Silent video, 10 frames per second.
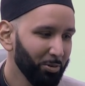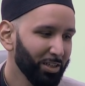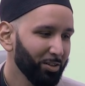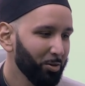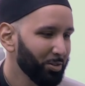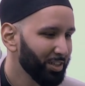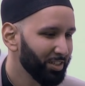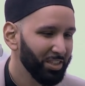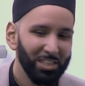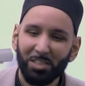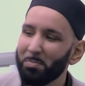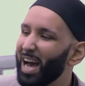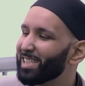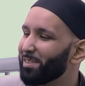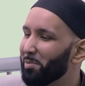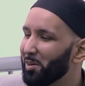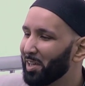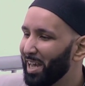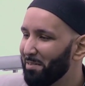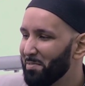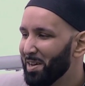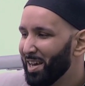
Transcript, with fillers: We're going to go to Gigi's basketball game.